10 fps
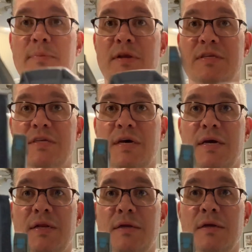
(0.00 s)
be
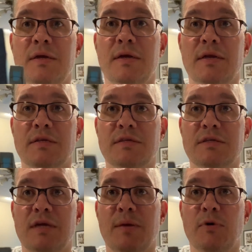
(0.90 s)
designed, and it's the
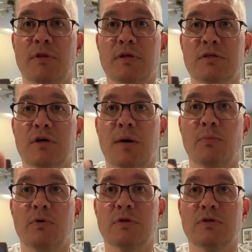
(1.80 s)
same on these
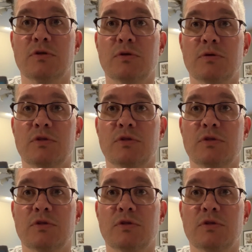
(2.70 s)
top ones too.